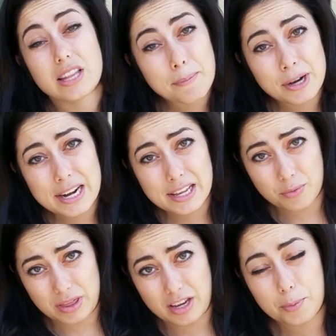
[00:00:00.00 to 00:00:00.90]

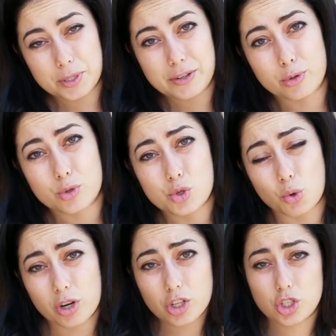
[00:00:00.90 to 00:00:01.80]
collaborating with a couple different
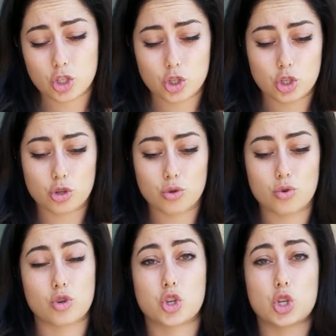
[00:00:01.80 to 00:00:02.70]
resorts
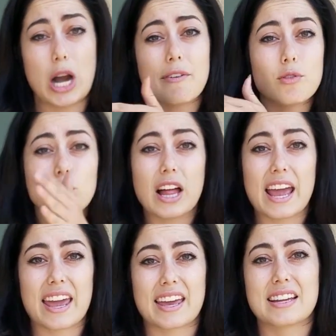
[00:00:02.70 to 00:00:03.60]
to travel
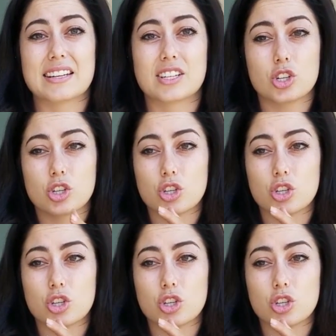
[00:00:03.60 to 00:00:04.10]
and